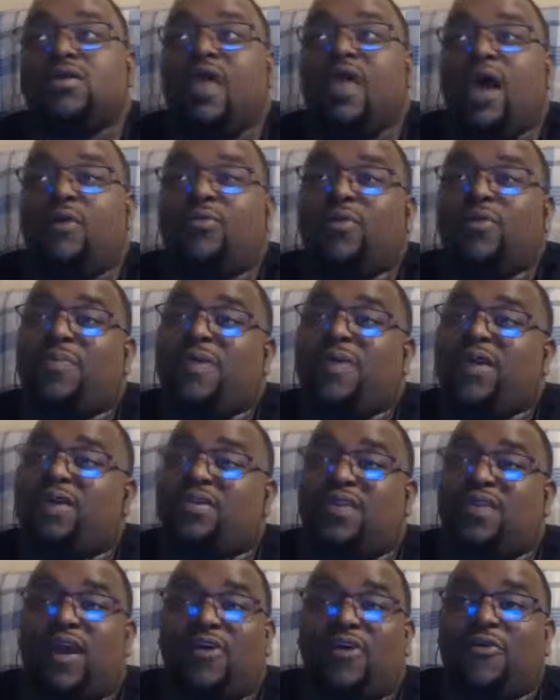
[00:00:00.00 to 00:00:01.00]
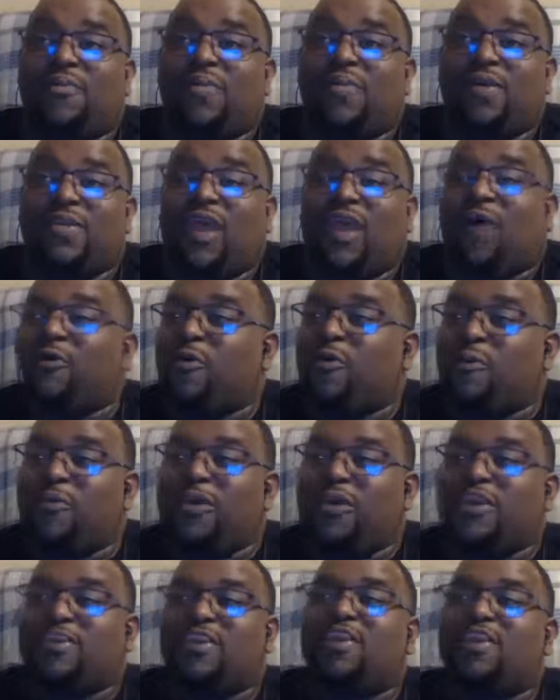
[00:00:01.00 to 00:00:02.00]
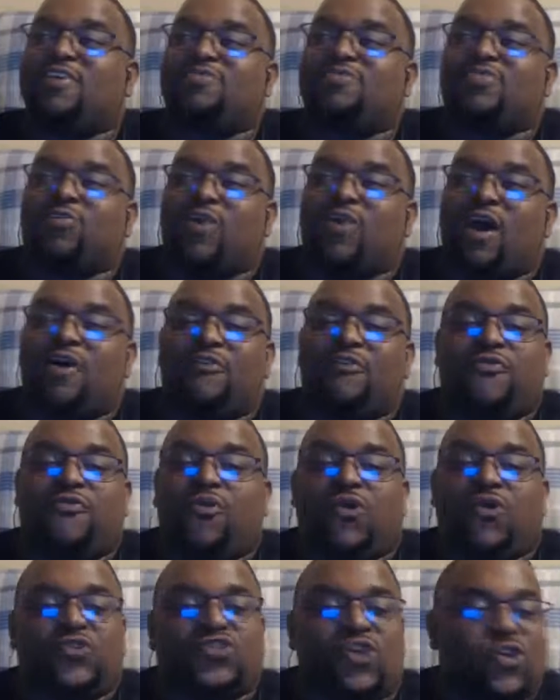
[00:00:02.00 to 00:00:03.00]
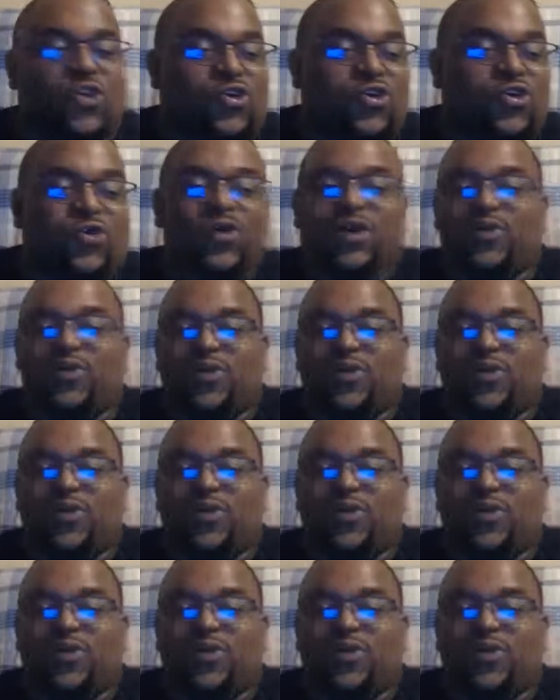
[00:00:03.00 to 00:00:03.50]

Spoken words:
That would bring things around full circle.